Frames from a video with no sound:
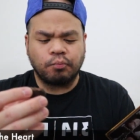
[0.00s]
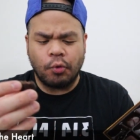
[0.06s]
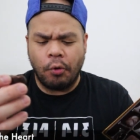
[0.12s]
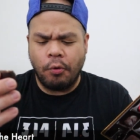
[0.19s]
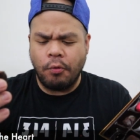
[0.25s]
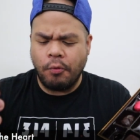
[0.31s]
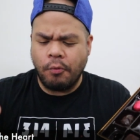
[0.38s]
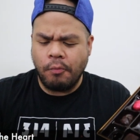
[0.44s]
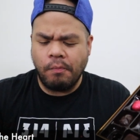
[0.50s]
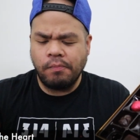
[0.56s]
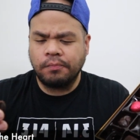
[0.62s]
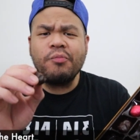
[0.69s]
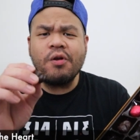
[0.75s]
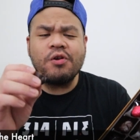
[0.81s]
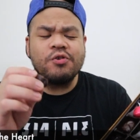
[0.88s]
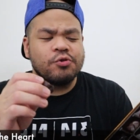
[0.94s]
Oh,
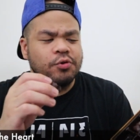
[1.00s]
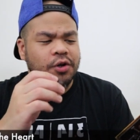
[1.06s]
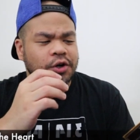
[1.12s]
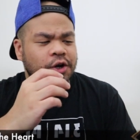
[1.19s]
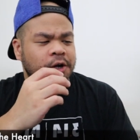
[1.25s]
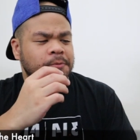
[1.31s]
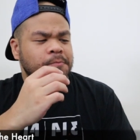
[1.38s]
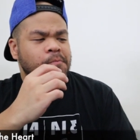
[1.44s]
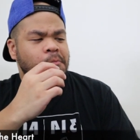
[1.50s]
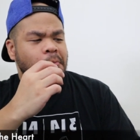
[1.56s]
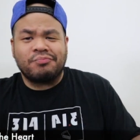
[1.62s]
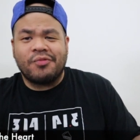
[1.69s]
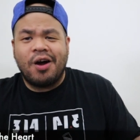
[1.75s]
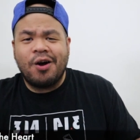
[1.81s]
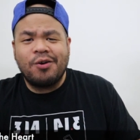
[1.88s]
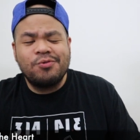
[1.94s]
it's really good.
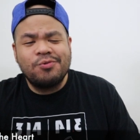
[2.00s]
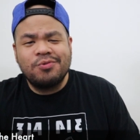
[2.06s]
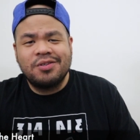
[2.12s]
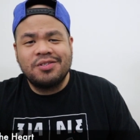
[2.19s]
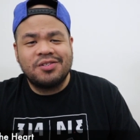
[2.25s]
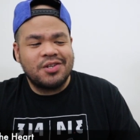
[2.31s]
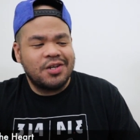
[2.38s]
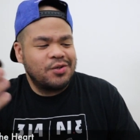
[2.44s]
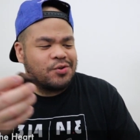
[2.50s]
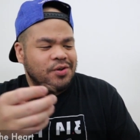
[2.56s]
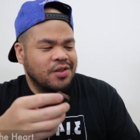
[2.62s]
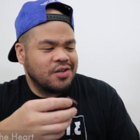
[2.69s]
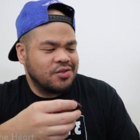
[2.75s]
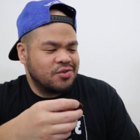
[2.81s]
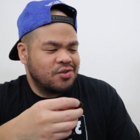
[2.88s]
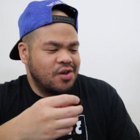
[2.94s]
I don't know what to say during these